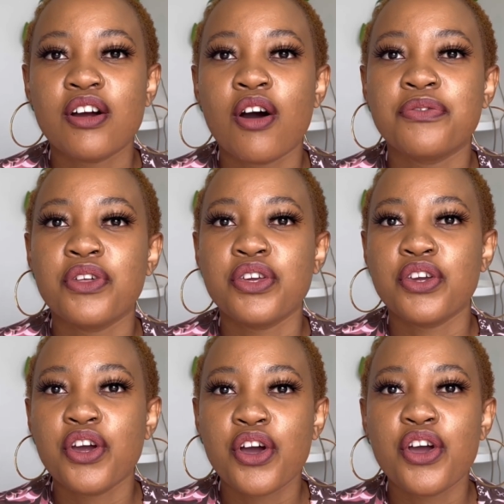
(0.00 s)
of the
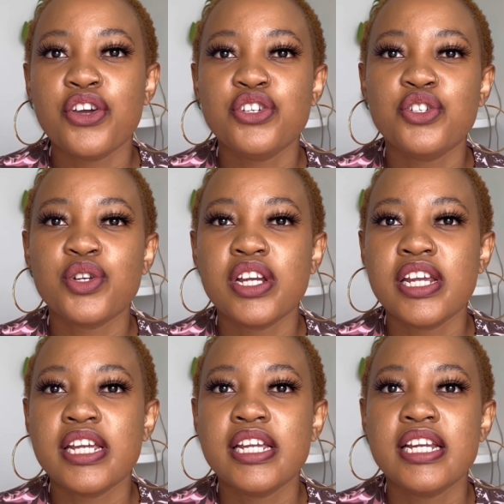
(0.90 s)
year
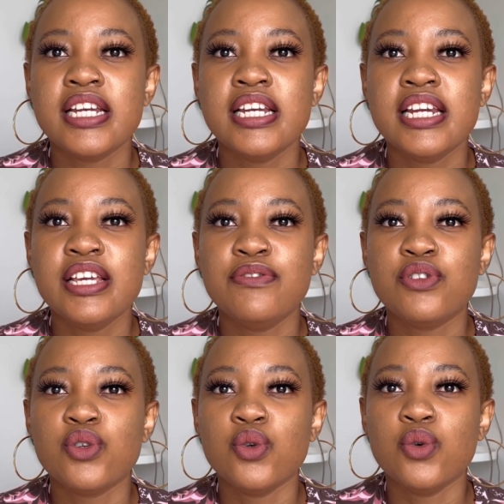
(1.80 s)
usually leaves
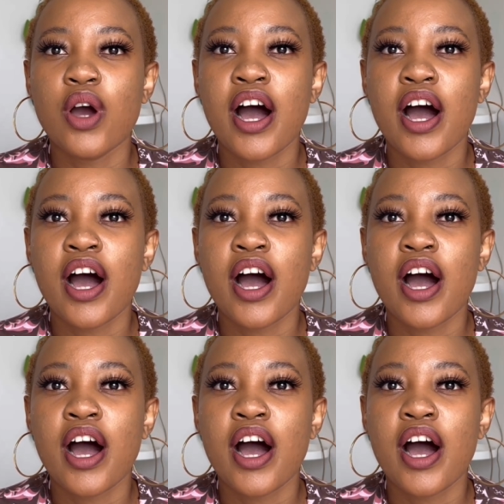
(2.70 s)
you